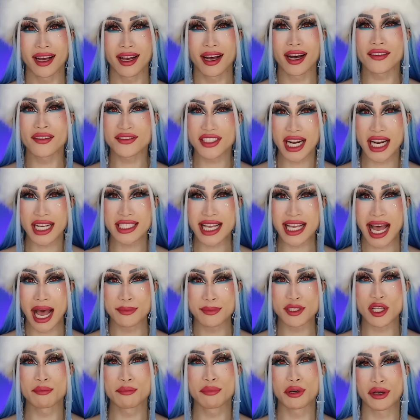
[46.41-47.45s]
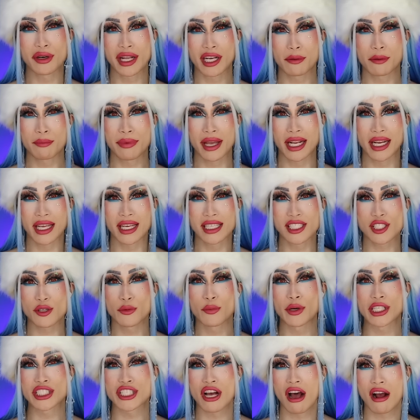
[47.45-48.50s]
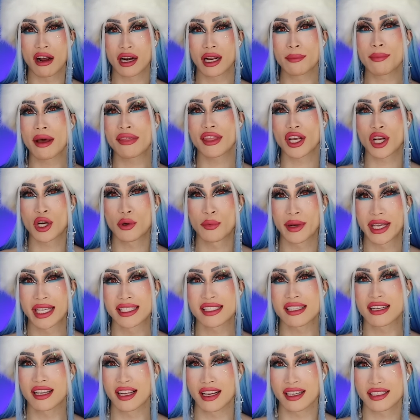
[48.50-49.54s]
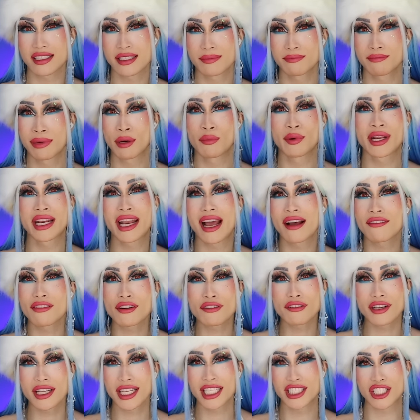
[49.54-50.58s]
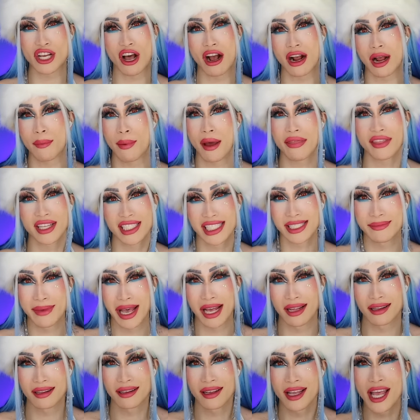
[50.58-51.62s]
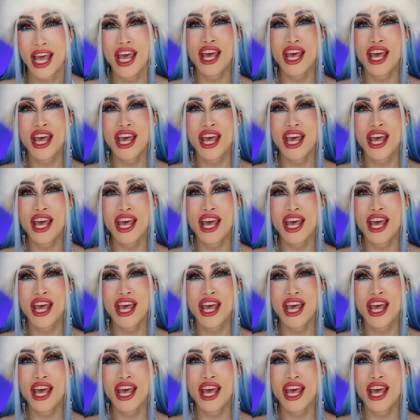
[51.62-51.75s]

Often at times on Bootleg Opinions, we're talking about the queen's looks, but we never really talk about the smell.